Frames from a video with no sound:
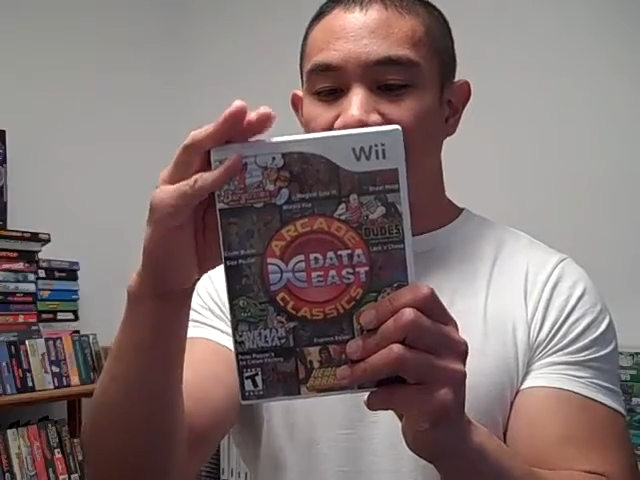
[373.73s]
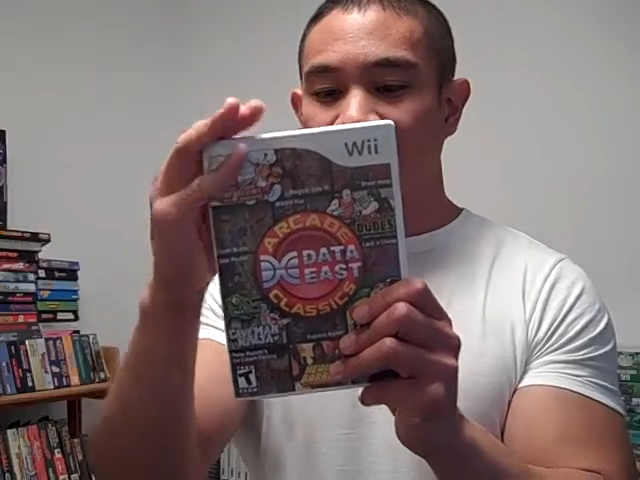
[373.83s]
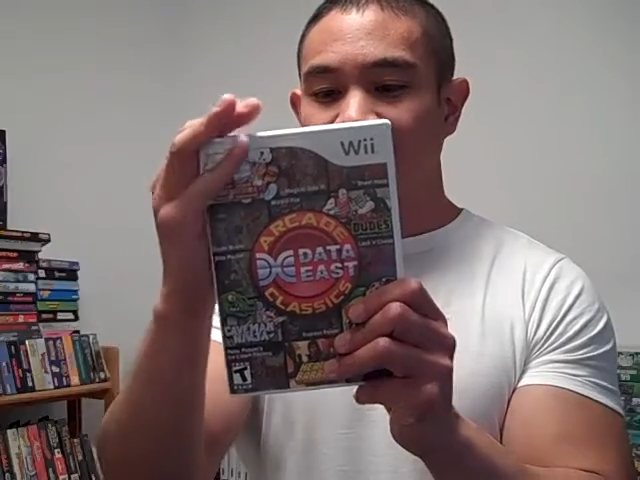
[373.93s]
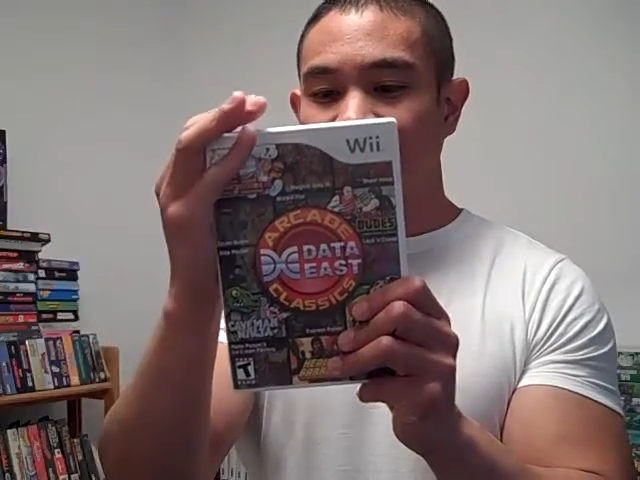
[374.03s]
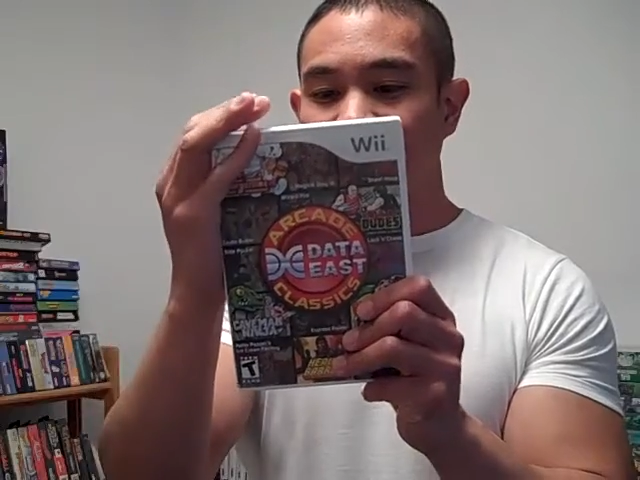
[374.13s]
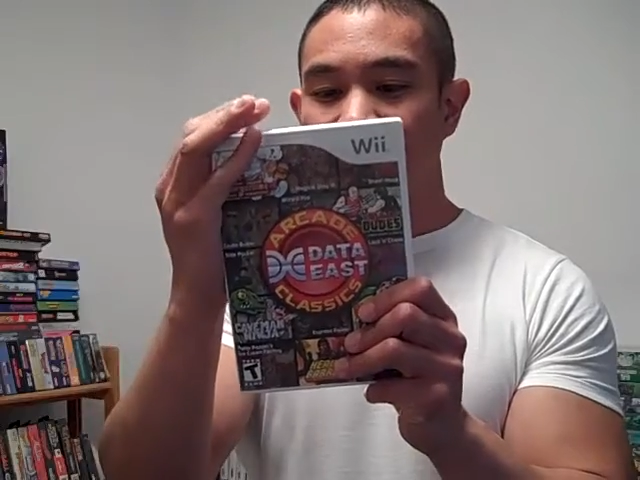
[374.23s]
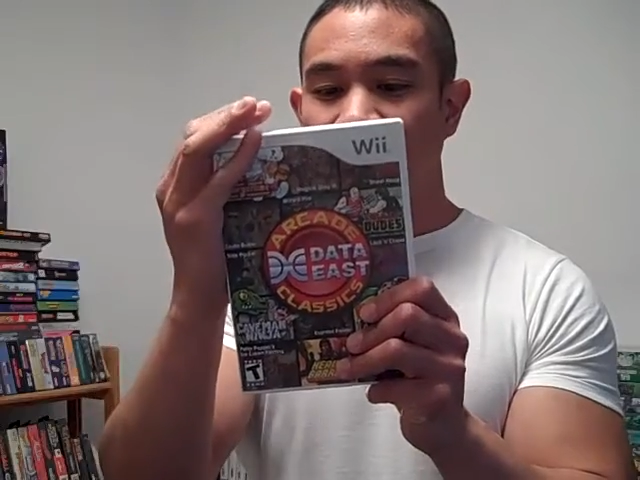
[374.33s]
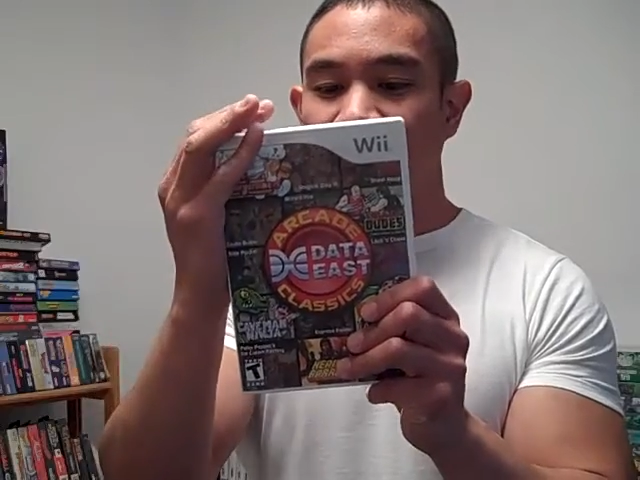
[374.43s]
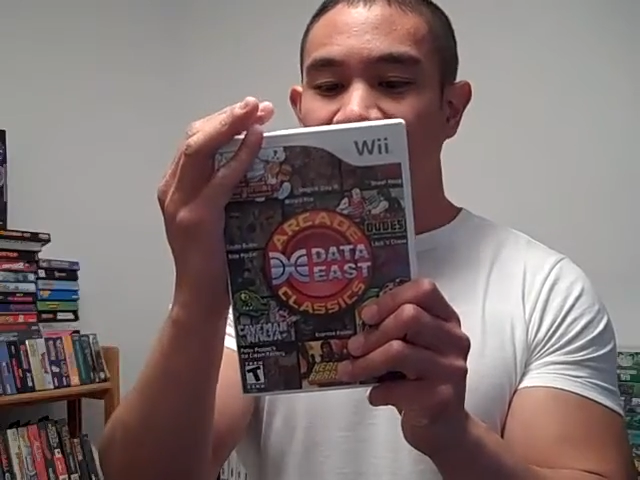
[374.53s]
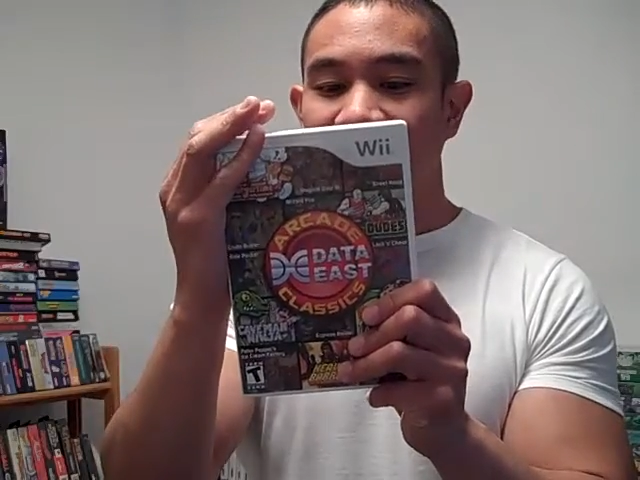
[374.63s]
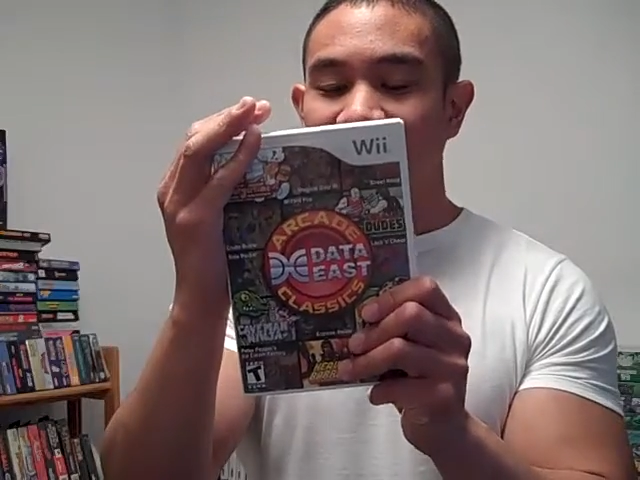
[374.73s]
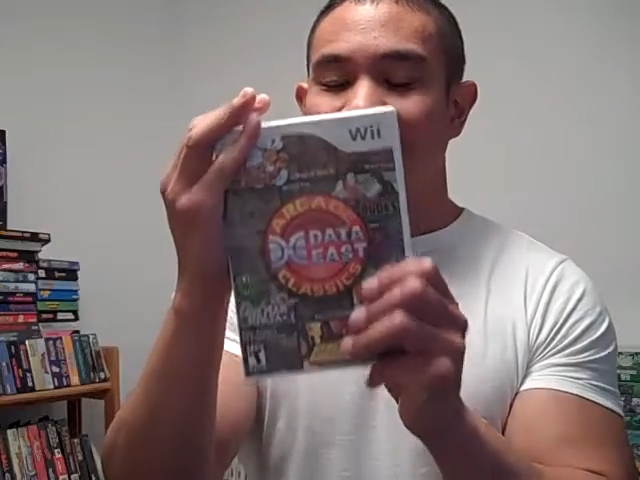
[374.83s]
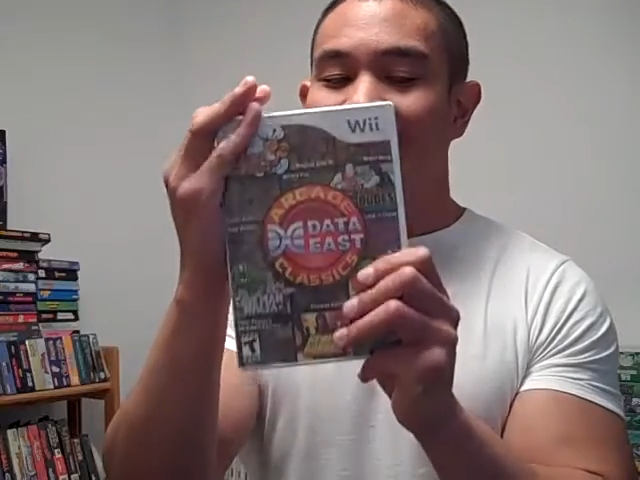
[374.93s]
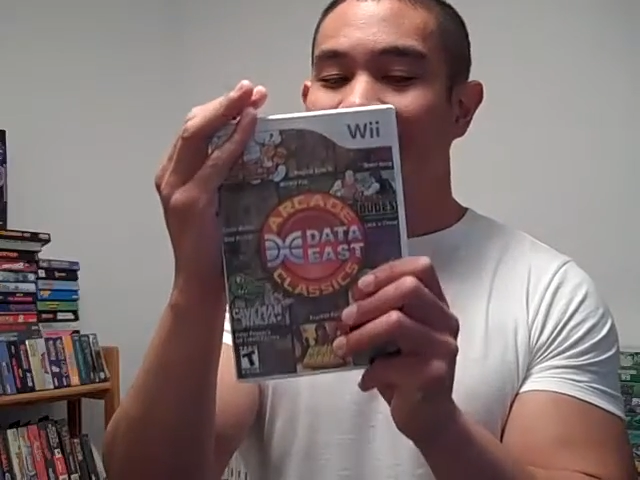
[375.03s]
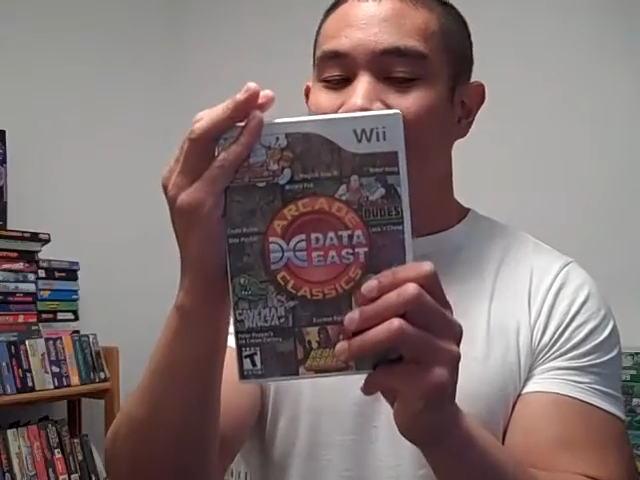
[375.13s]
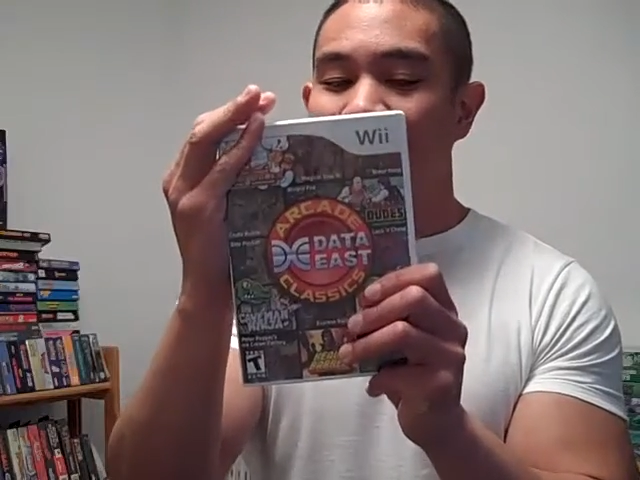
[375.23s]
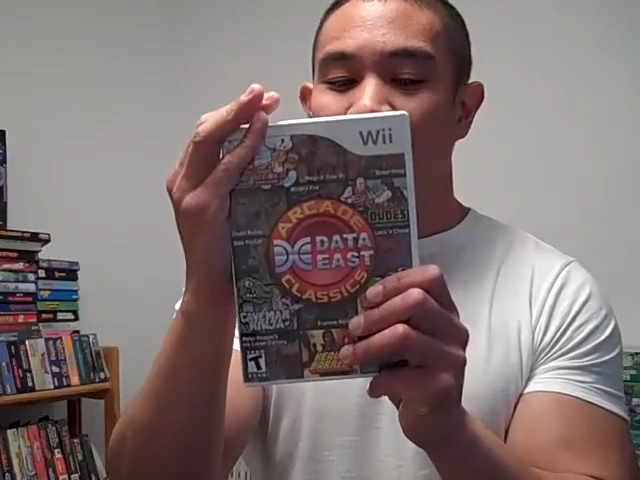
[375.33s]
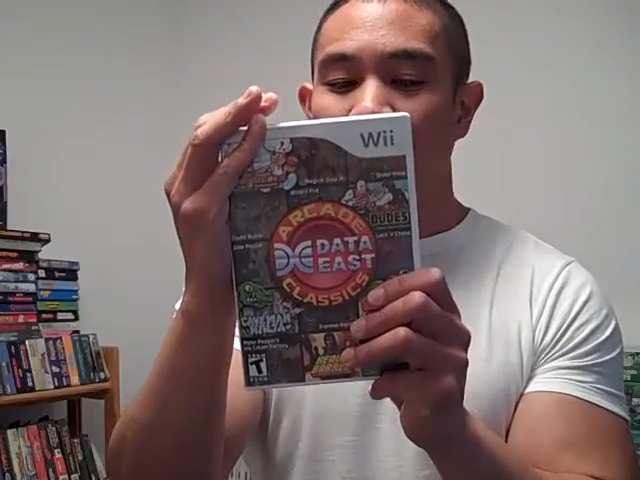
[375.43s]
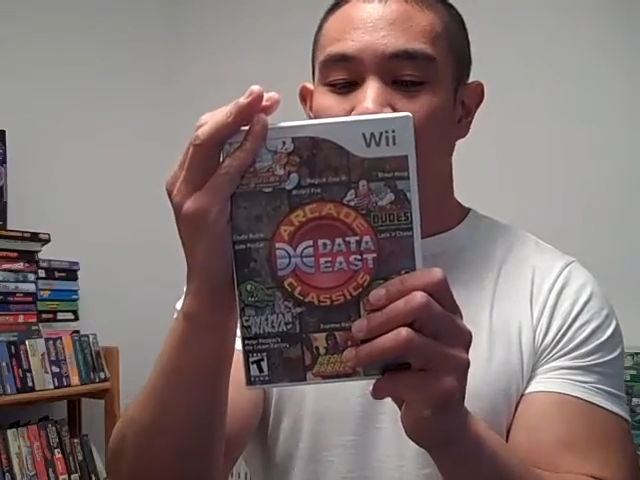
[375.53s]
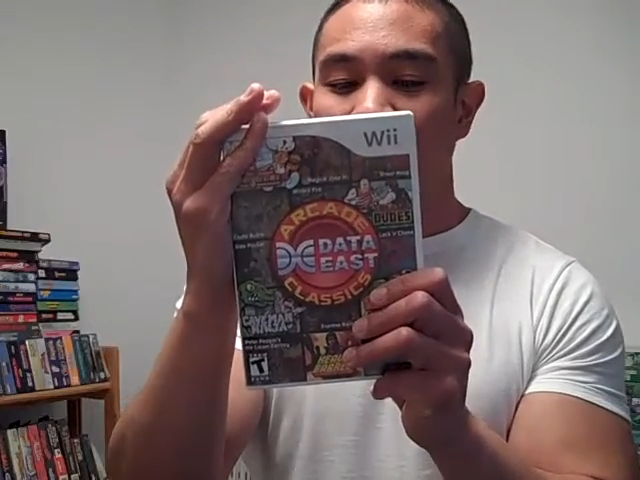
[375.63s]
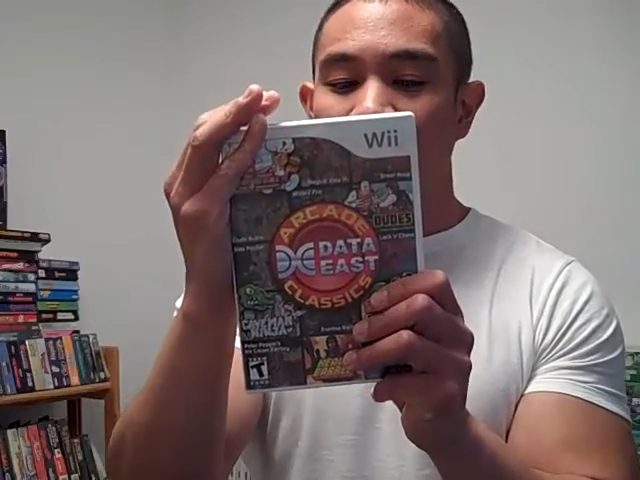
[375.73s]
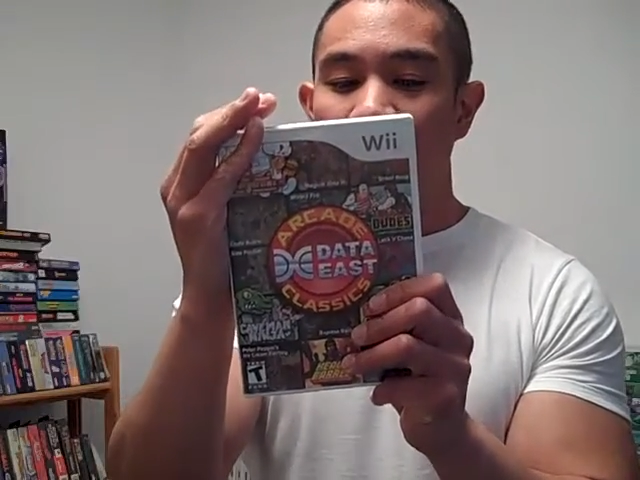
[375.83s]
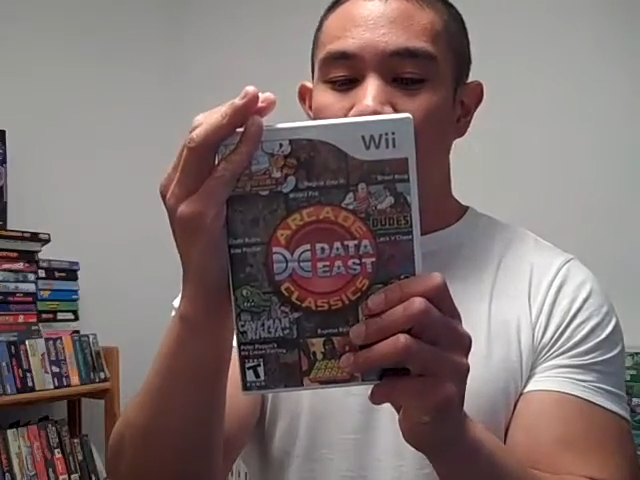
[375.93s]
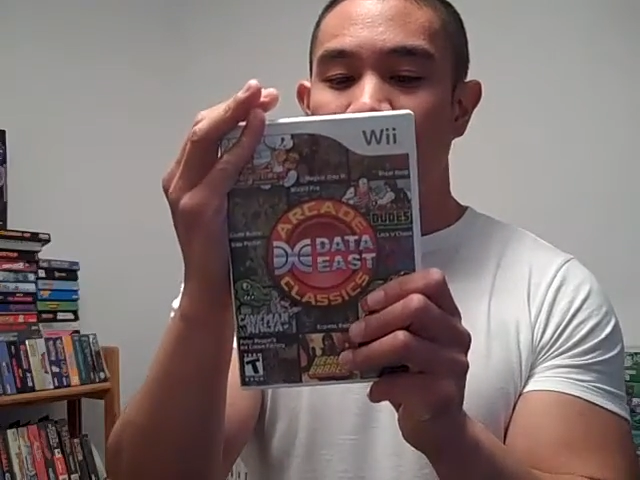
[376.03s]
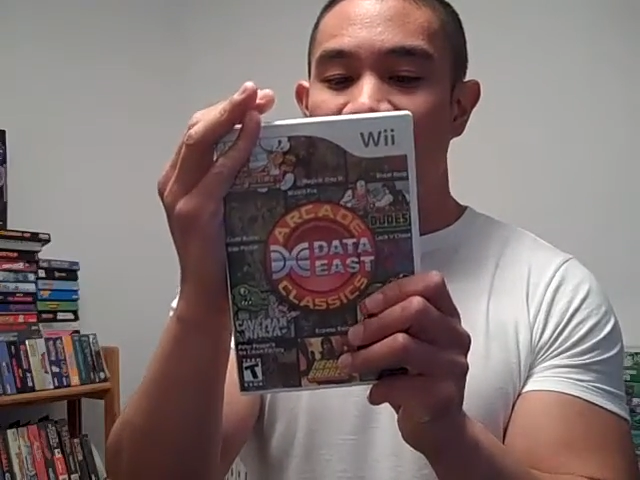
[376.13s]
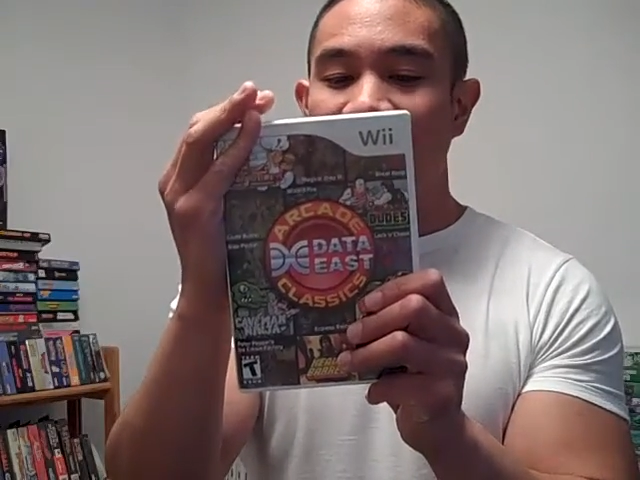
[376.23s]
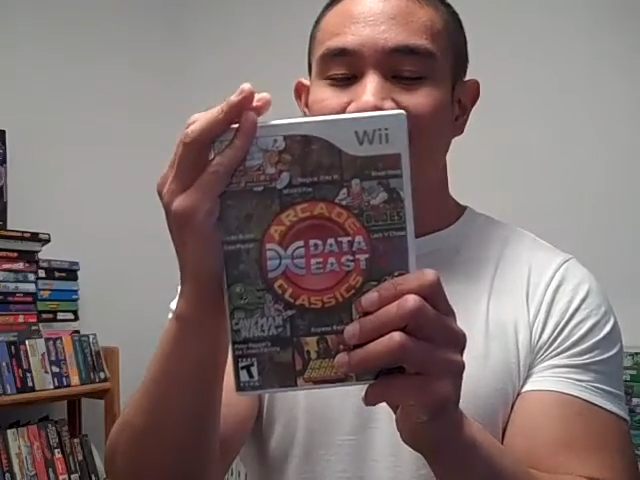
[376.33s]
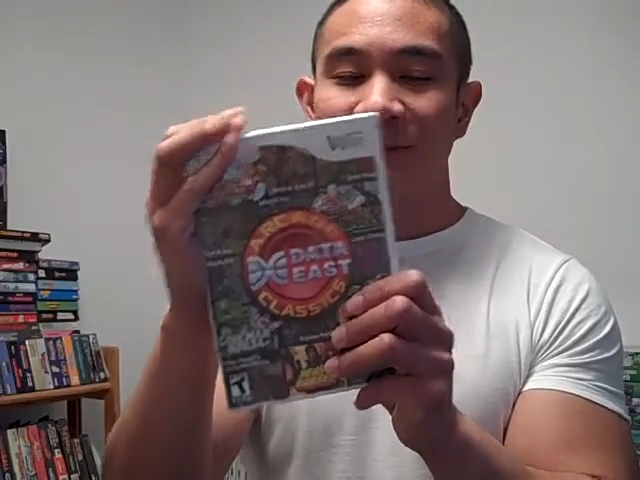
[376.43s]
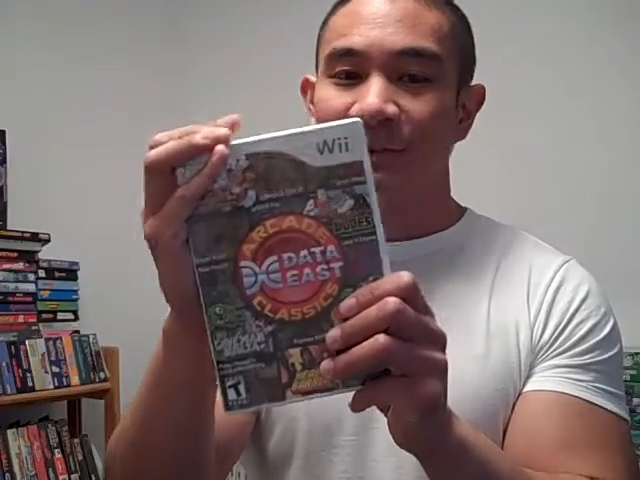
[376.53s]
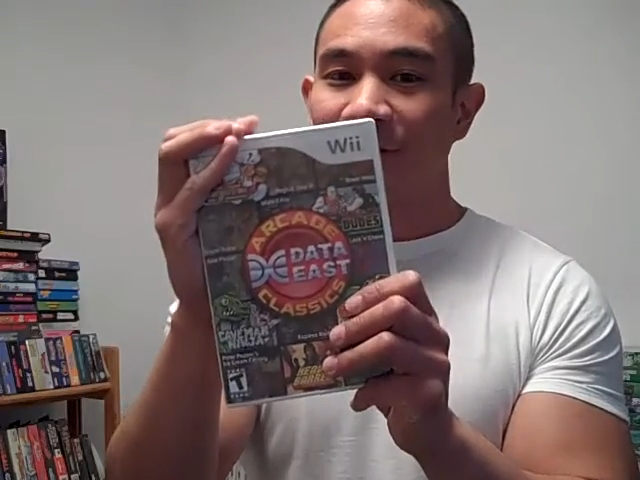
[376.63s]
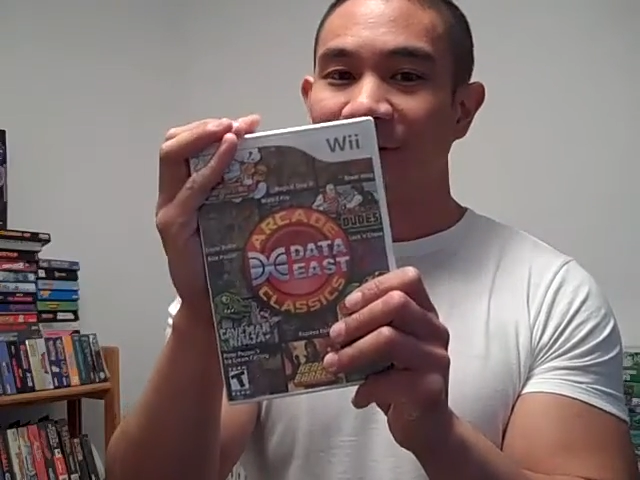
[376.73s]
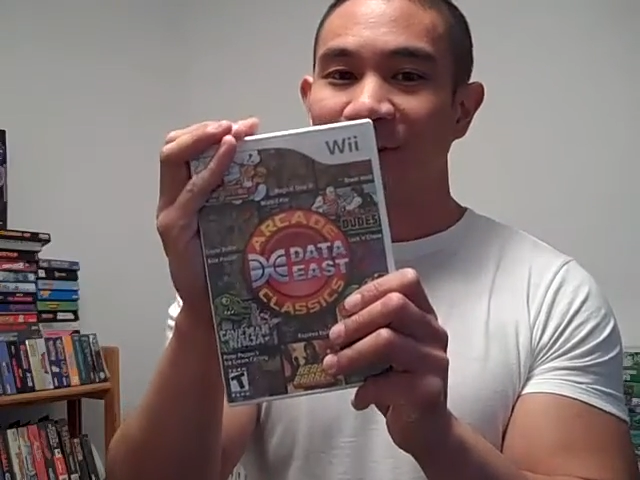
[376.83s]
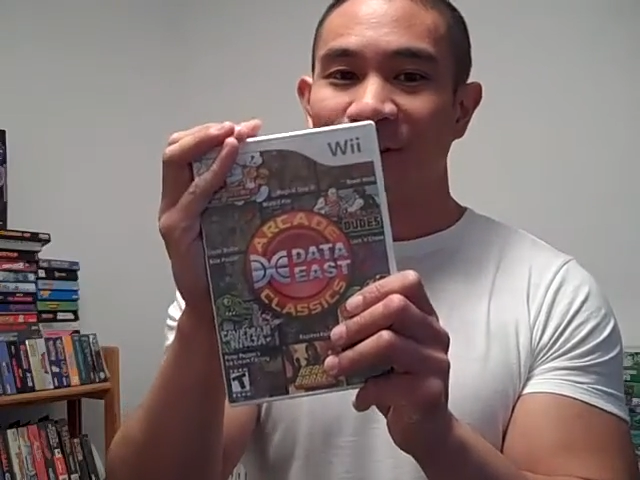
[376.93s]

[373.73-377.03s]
Excellent game. If not, get it for Bad Dudes vs.